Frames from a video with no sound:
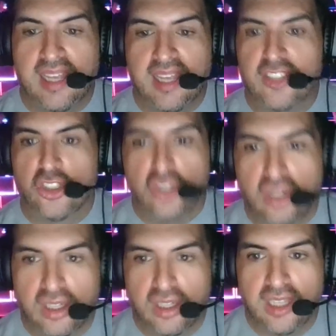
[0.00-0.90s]
is
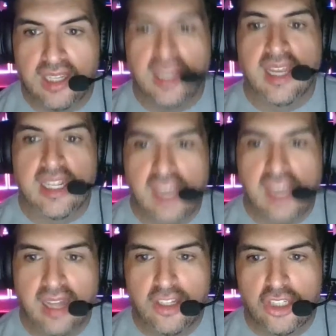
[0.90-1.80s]
good looking,
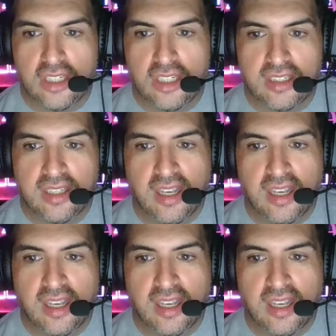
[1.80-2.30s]
intelligent,